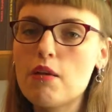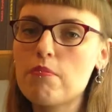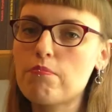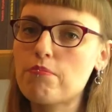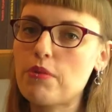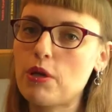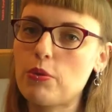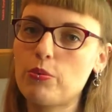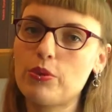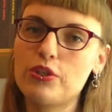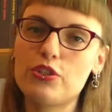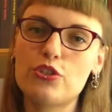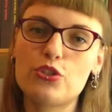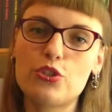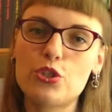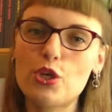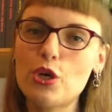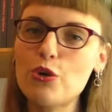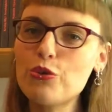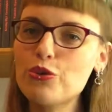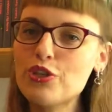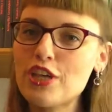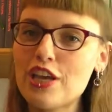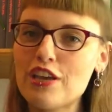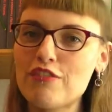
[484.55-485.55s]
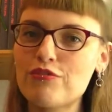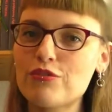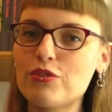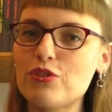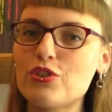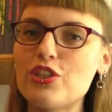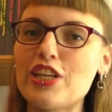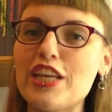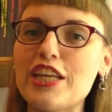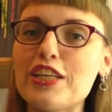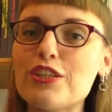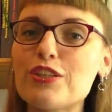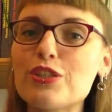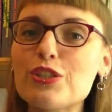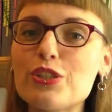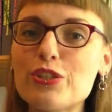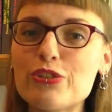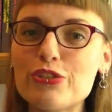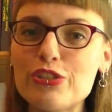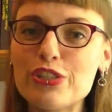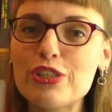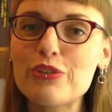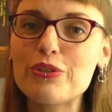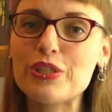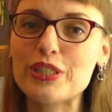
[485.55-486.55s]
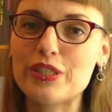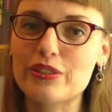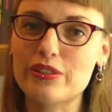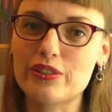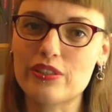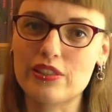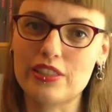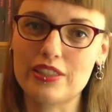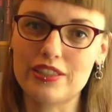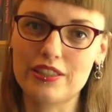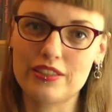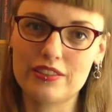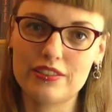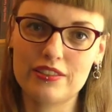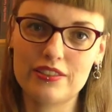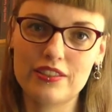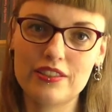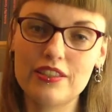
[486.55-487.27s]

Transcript: but we don't have to take her seriously.